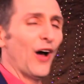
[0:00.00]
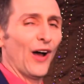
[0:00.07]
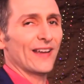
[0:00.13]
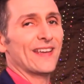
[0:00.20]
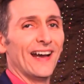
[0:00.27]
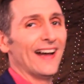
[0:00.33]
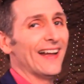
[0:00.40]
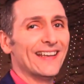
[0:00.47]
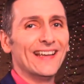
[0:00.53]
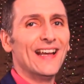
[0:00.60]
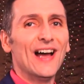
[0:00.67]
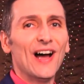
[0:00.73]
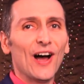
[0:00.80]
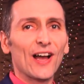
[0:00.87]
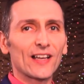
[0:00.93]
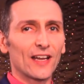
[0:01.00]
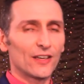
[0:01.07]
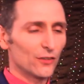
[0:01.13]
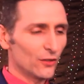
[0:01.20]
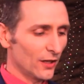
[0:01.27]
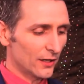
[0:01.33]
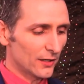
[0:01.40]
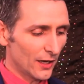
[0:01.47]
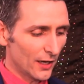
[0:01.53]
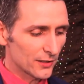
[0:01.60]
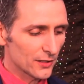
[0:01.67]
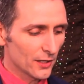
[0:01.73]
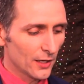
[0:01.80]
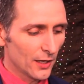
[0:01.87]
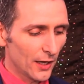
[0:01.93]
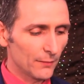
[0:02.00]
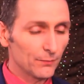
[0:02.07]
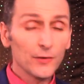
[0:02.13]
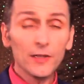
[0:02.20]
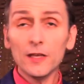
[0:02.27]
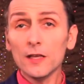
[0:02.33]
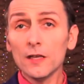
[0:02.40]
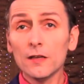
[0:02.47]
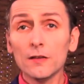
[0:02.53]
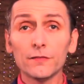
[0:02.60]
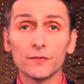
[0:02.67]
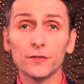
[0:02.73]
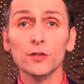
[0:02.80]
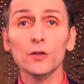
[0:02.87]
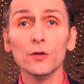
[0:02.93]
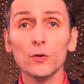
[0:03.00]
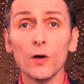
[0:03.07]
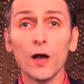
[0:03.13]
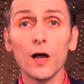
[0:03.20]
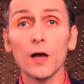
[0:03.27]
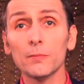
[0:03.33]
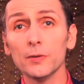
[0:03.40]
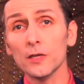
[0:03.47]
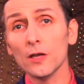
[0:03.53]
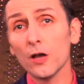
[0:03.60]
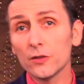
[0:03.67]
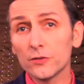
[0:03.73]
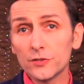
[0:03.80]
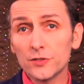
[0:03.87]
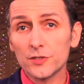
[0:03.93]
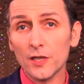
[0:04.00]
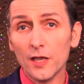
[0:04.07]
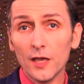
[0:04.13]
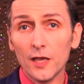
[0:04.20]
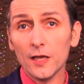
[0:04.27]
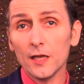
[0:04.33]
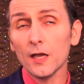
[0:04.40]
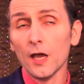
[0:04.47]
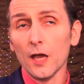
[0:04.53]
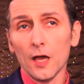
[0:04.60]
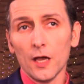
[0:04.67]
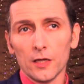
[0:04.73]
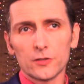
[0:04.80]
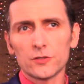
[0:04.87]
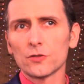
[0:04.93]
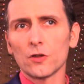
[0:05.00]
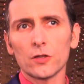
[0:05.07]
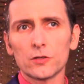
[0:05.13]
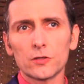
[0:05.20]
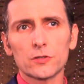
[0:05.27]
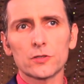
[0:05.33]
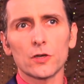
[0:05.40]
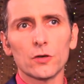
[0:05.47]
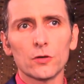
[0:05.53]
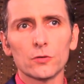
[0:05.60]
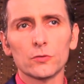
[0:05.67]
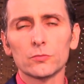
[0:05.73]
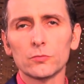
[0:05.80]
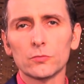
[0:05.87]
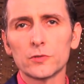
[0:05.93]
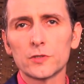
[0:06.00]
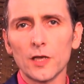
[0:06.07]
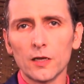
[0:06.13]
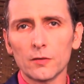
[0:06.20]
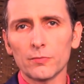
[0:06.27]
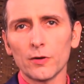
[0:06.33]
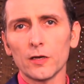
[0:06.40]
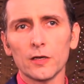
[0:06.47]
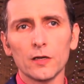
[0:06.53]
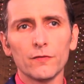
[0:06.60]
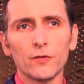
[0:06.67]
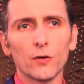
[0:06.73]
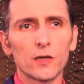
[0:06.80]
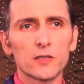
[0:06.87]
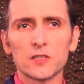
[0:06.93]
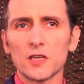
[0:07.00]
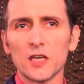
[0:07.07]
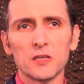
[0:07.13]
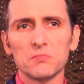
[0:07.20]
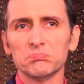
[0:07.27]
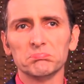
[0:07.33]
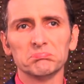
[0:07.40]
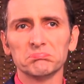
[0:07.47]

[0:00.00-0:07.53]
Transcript: I can't do that dance. If you are Beyonce, it's not so celebrated if you are, say,